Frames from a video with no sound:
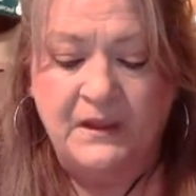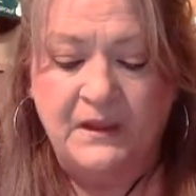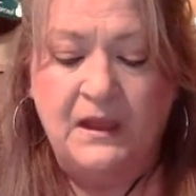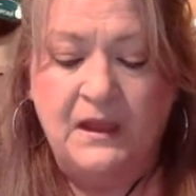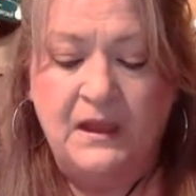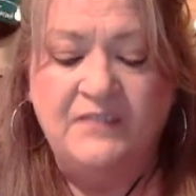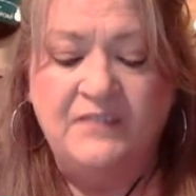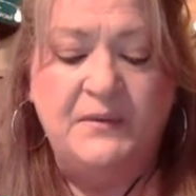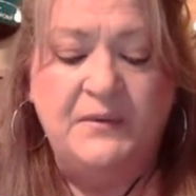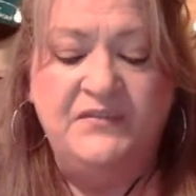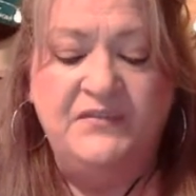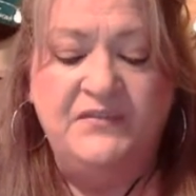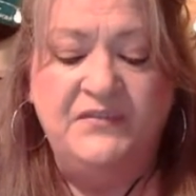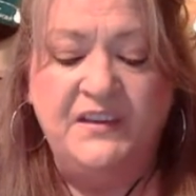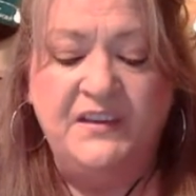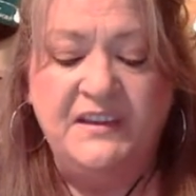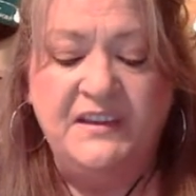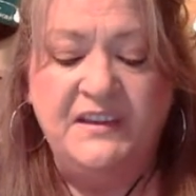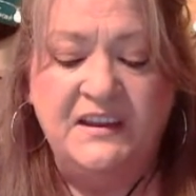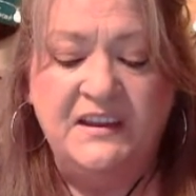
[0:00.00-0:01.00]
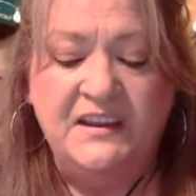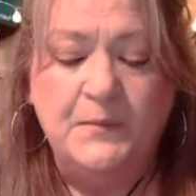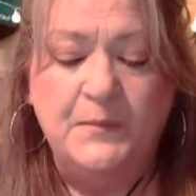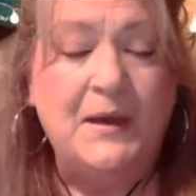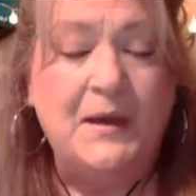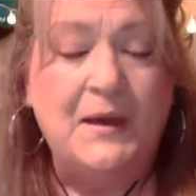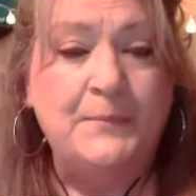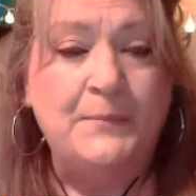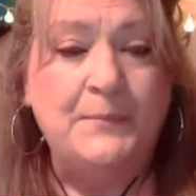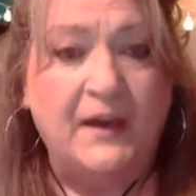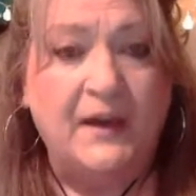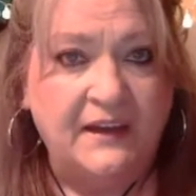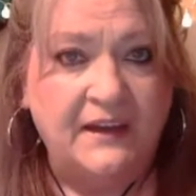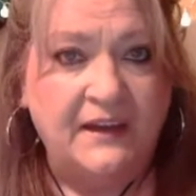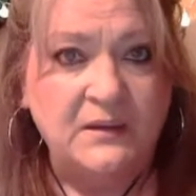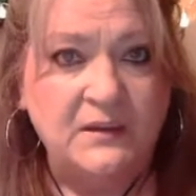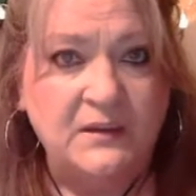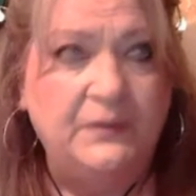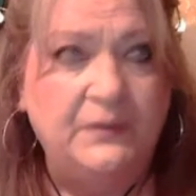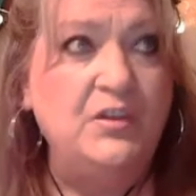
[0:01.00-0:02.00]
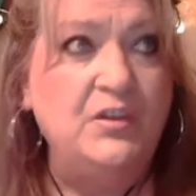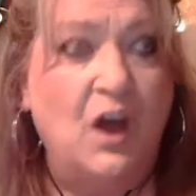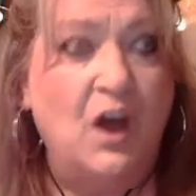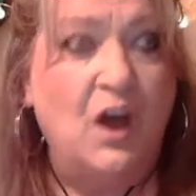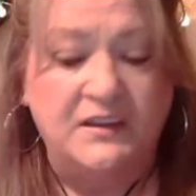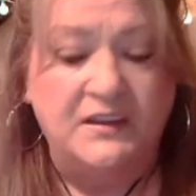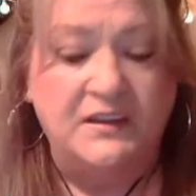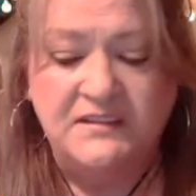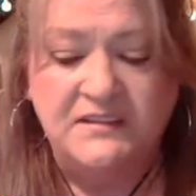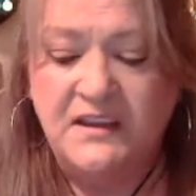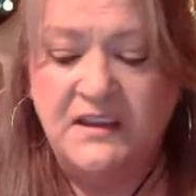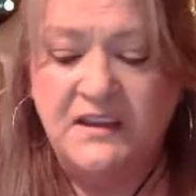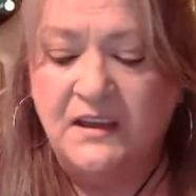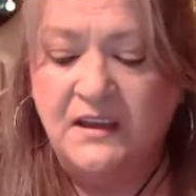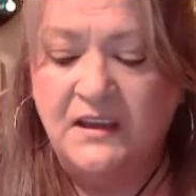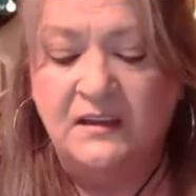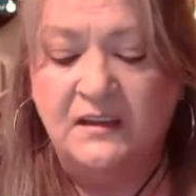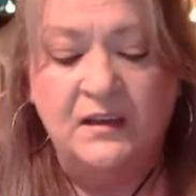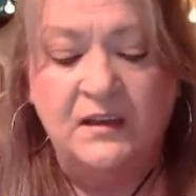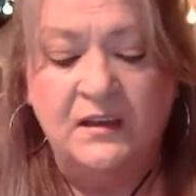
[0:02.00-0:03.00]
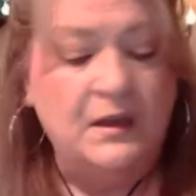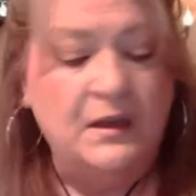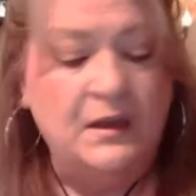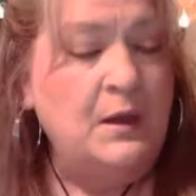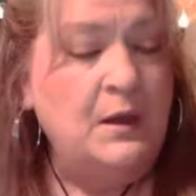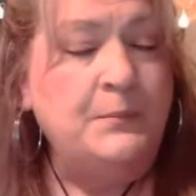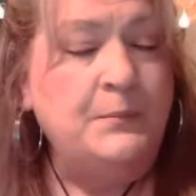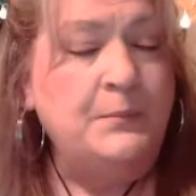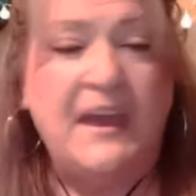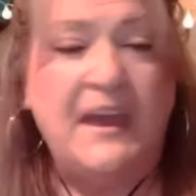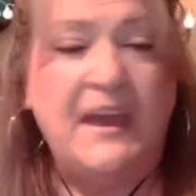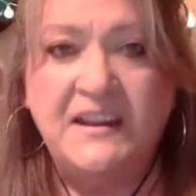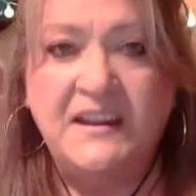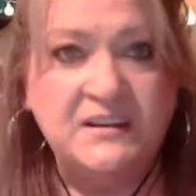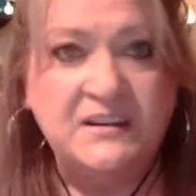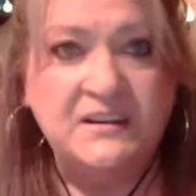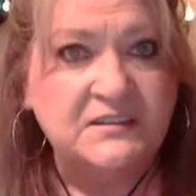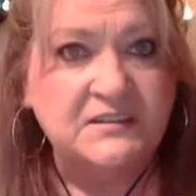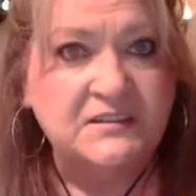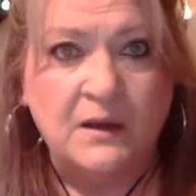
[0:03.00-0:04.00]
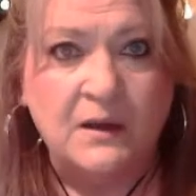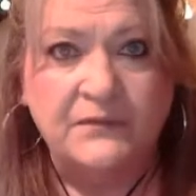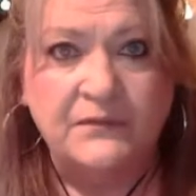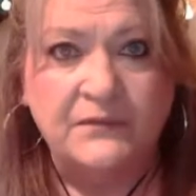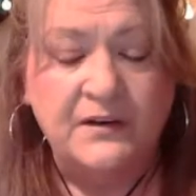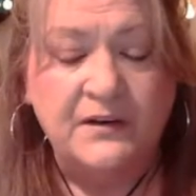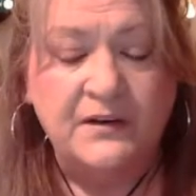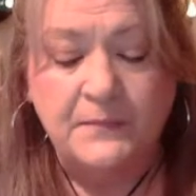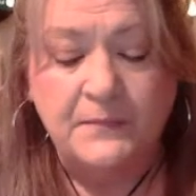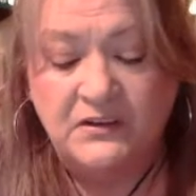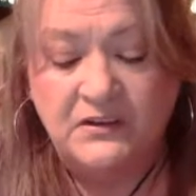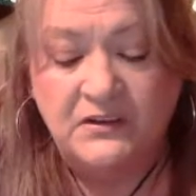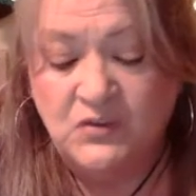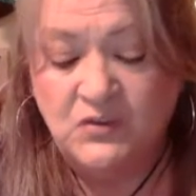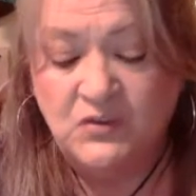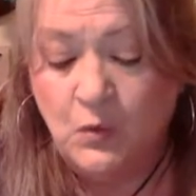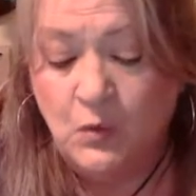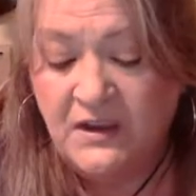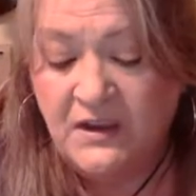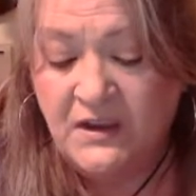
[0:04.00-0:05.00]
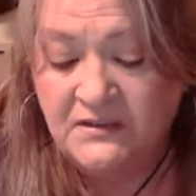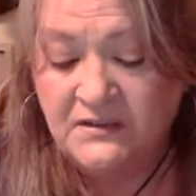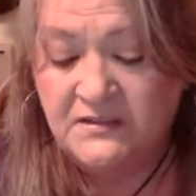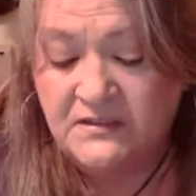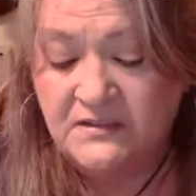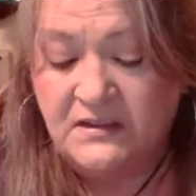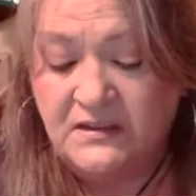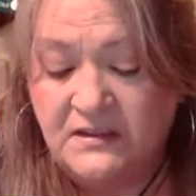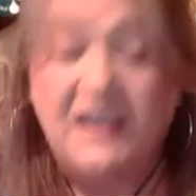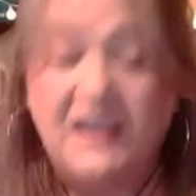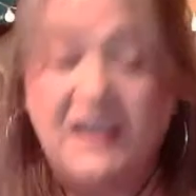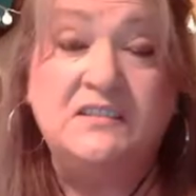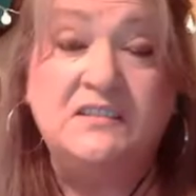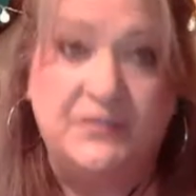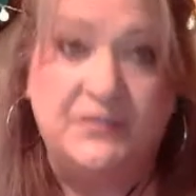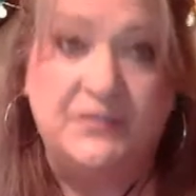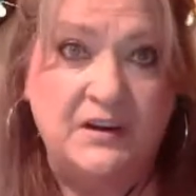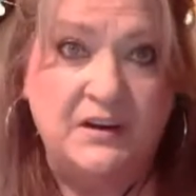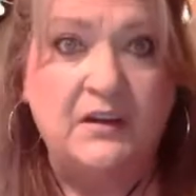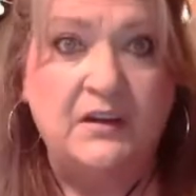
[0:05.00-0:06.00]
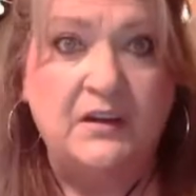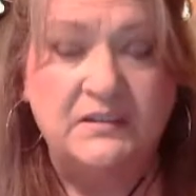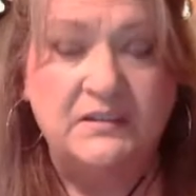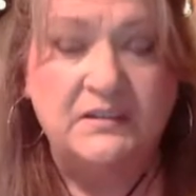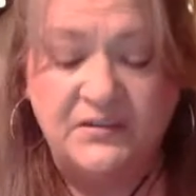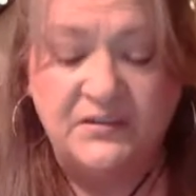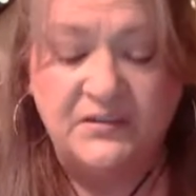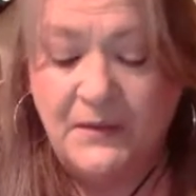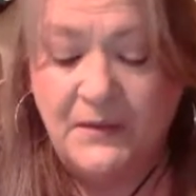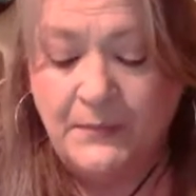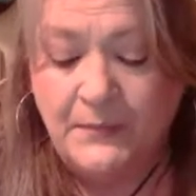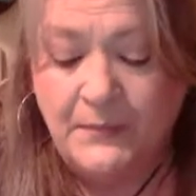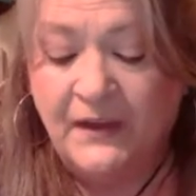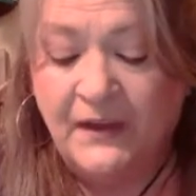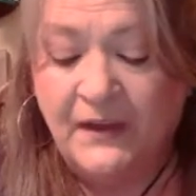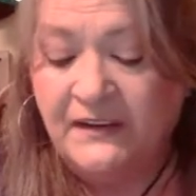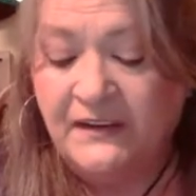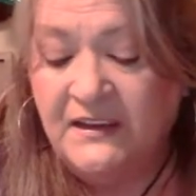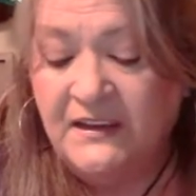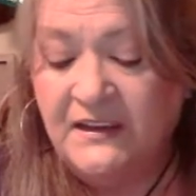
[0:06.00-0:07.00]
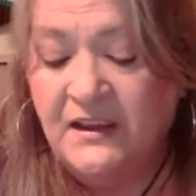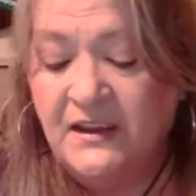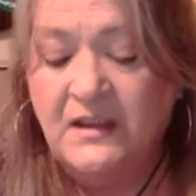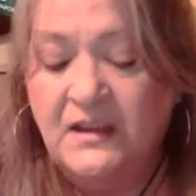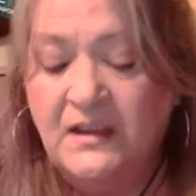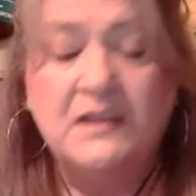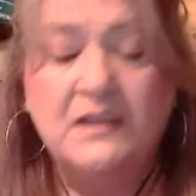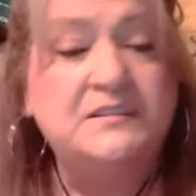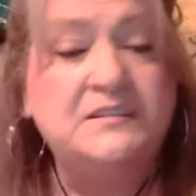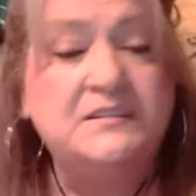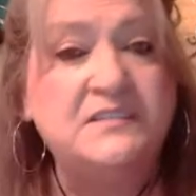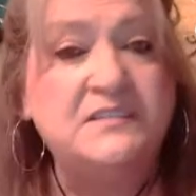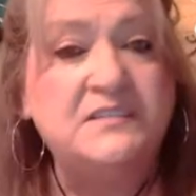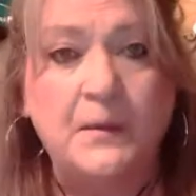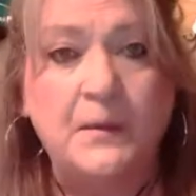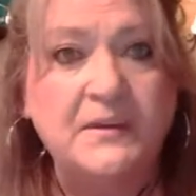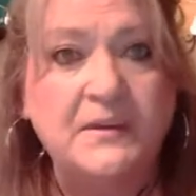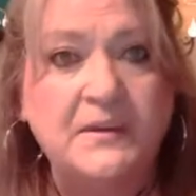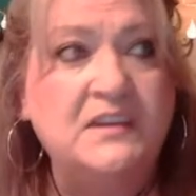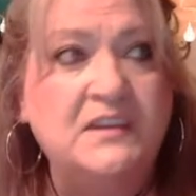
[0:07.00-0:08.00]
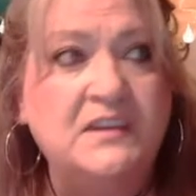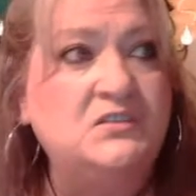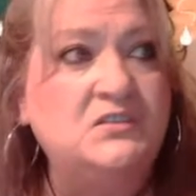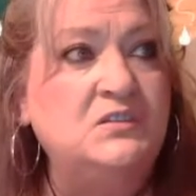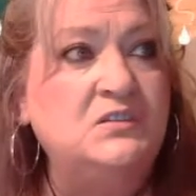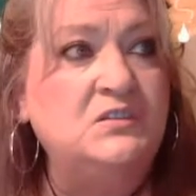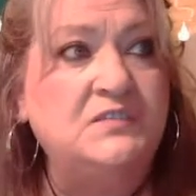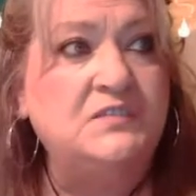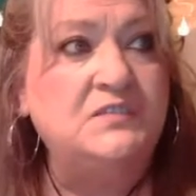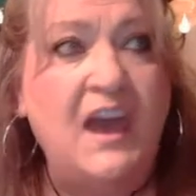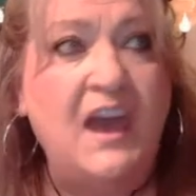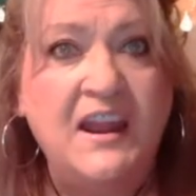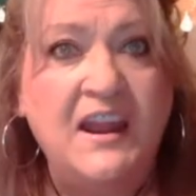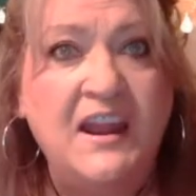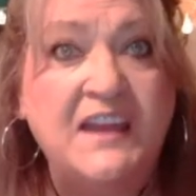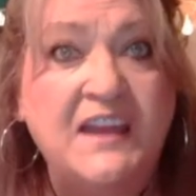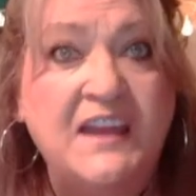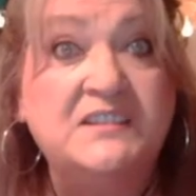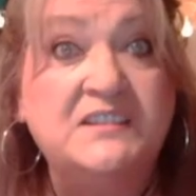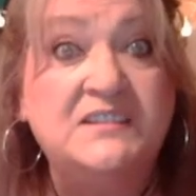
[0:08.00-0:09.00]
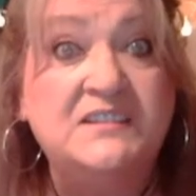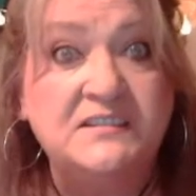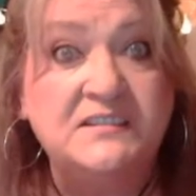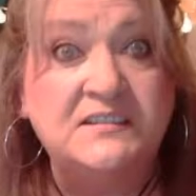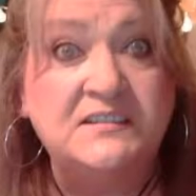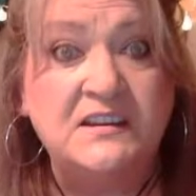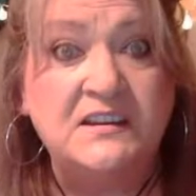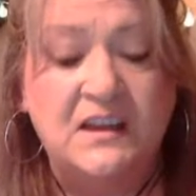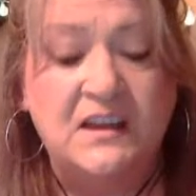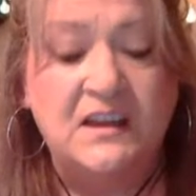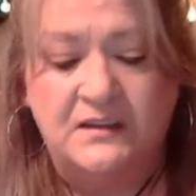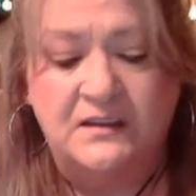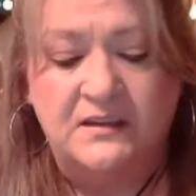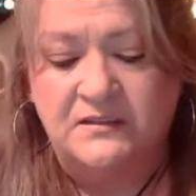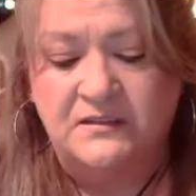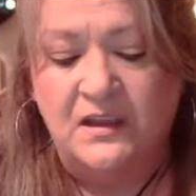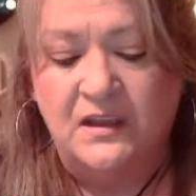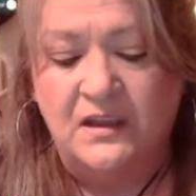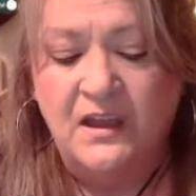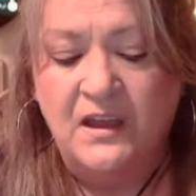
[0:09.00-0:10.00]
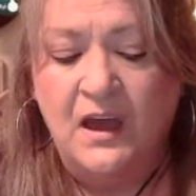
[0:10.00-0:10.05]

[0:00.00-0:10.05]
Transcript: I've been feeling it in my body with nausea, pain and discomfort in my joints and different areas of my body, stomach issues, headache, dizziness.